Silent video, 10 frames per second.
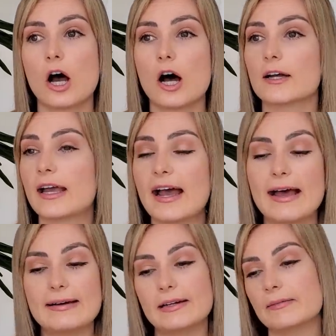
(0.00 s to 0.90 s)

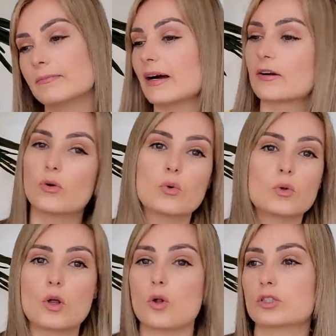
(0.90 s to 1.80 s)
Again, my
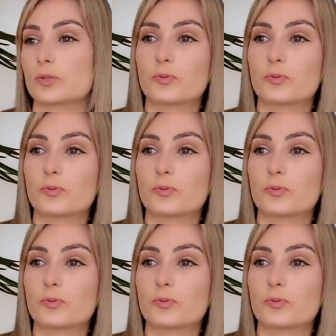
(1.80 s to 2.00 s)
cool older